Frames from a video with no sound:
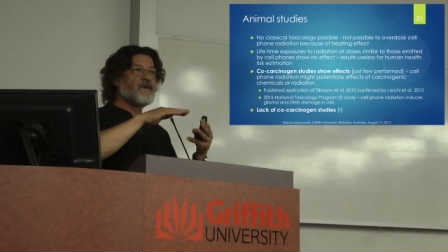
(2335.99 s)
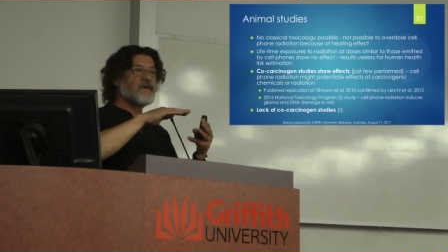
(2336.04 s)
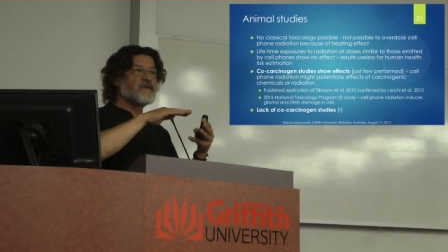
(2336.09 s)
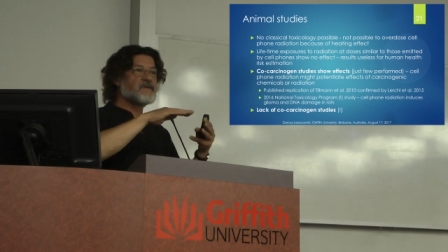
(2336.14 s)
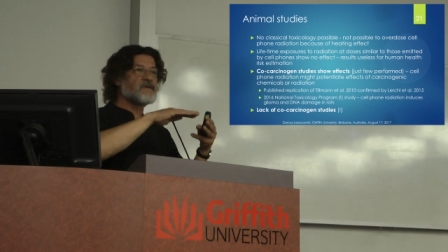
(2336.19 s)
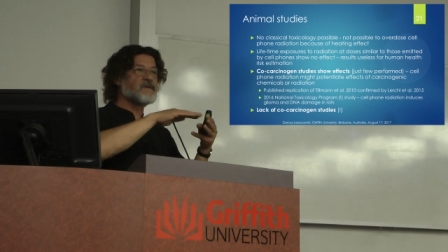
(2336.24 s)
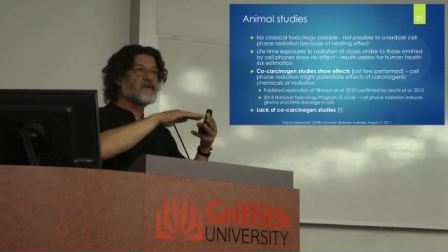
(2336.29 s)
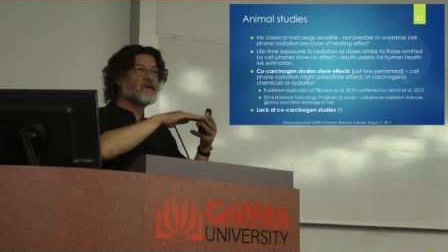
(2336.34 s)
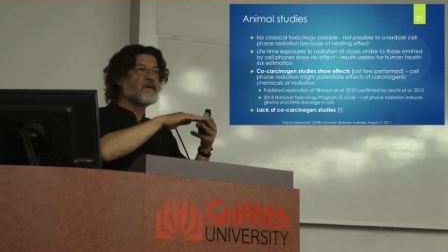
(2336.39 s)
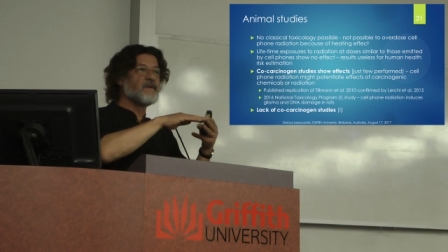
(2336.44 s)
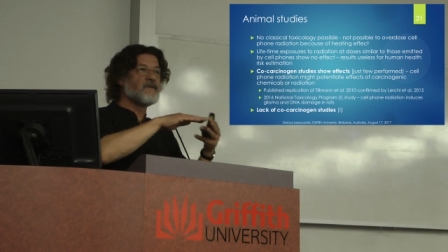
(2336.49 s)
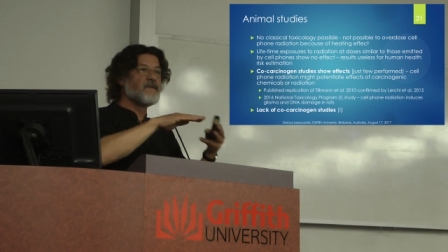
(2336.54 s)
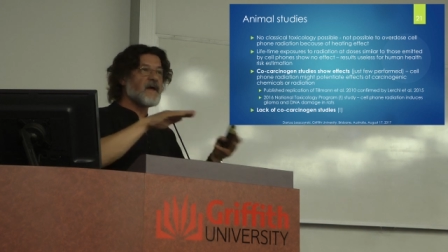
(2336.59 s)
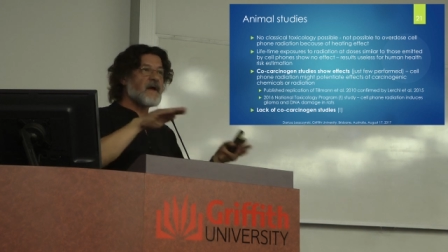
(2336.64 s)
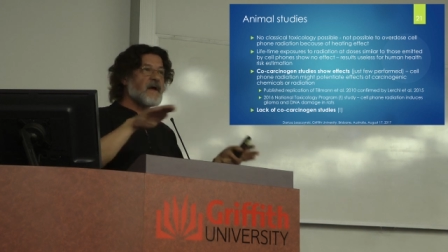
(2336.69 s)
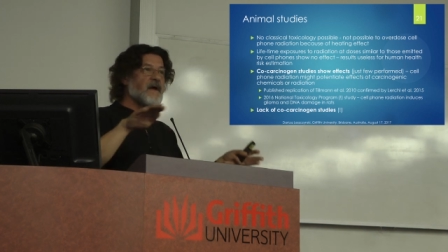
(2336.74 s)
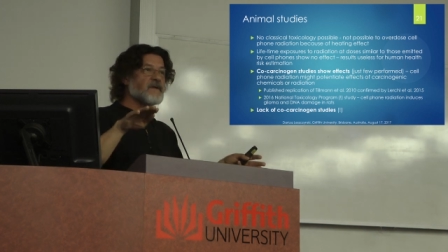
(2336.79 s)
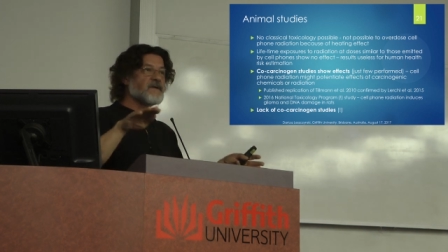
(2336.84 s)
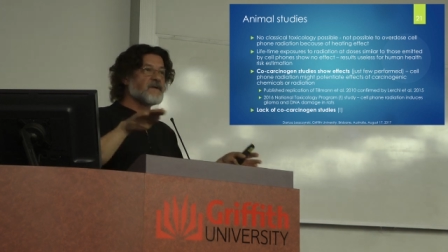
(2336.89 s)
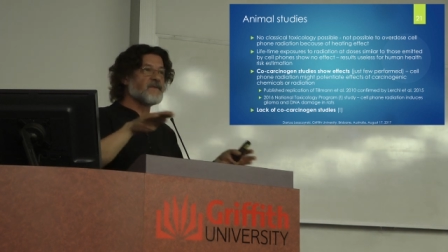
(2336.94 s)
if it's
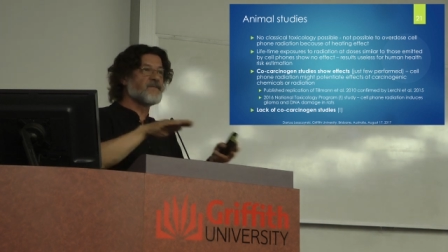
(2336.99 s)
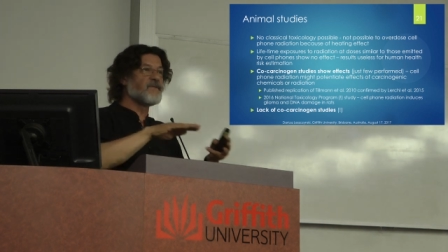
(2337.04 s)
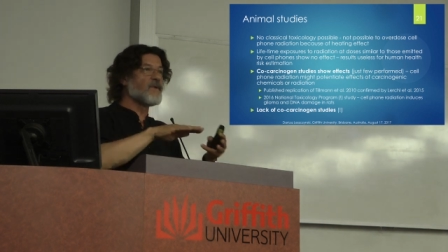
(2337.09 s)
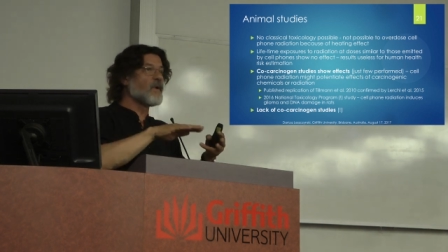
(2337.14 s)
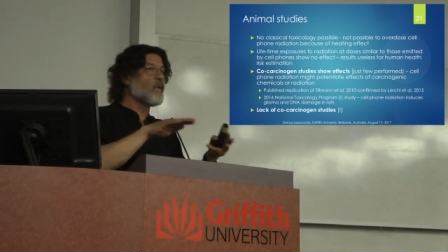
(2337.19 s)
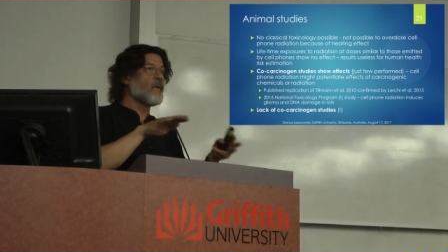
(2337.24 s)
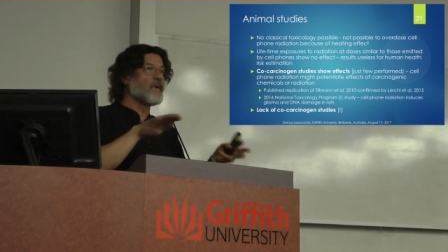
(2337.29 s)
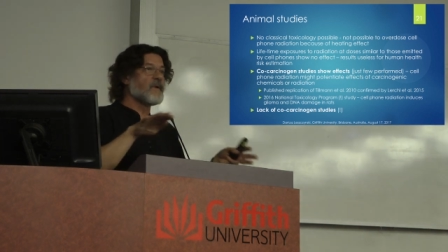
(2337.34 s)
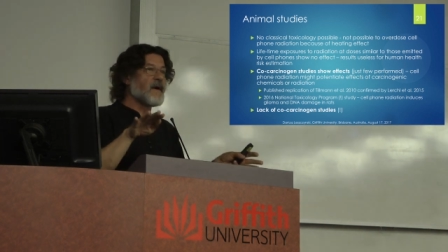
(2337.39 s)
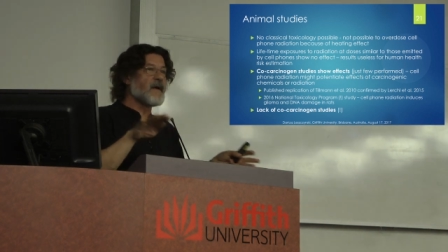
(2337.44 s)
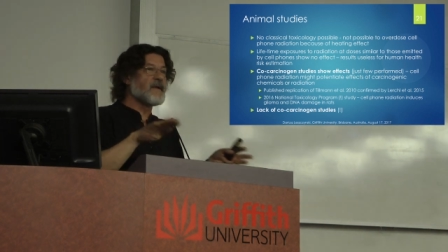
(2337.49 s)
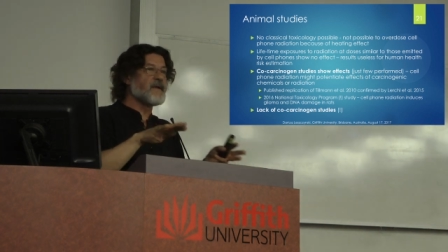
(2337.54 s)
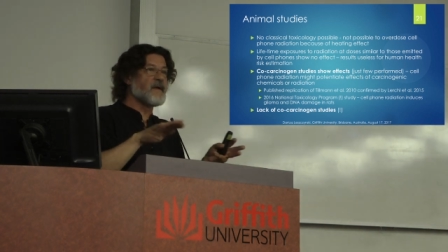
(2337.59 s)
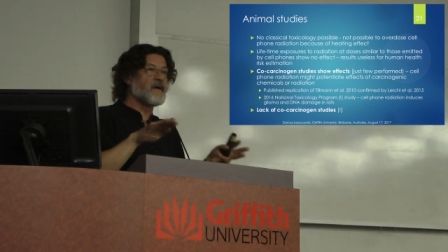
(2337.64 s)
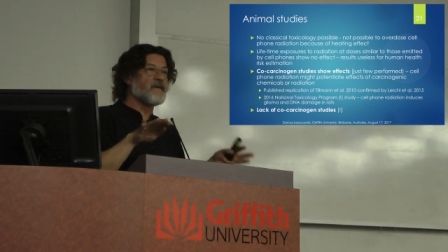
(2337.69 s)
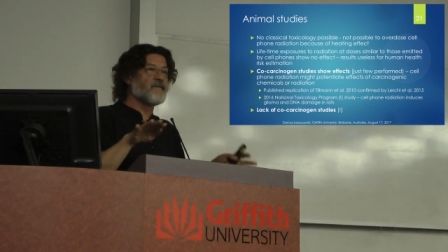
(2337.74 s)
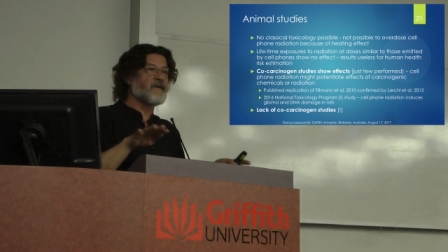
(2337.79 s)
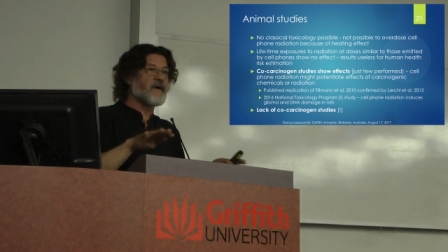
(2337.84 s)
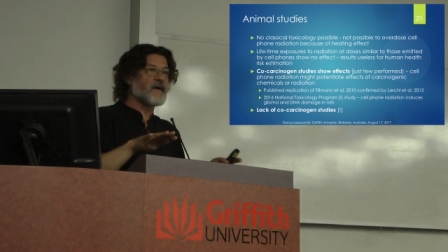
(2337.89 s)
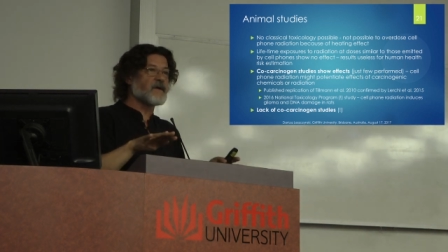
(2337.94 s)
negative, no
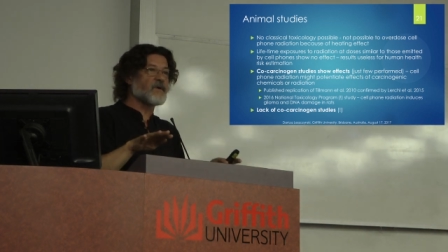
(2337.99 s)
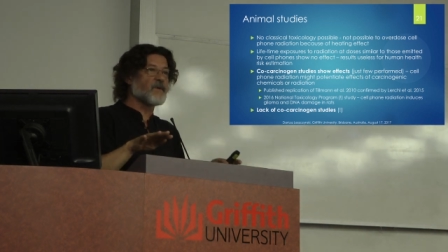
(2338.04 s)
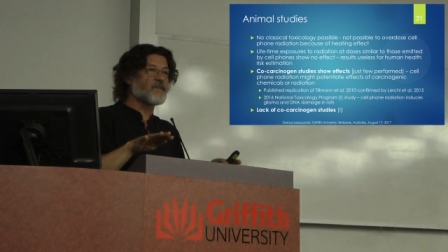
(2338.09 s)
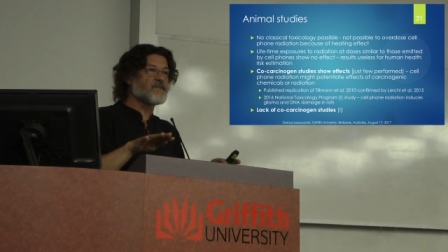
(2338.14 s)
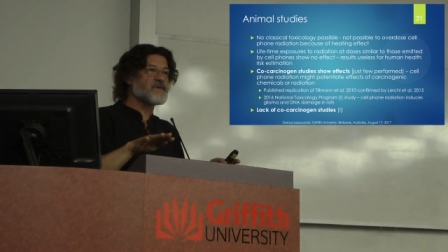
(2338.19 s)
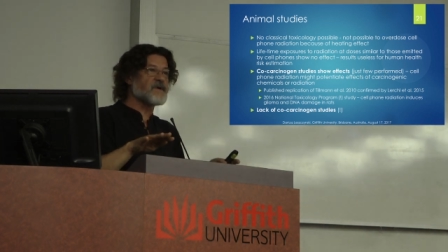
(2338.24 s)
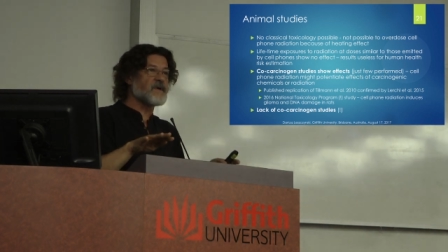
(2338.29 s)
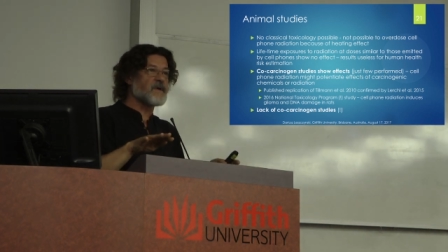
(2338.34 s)
any effect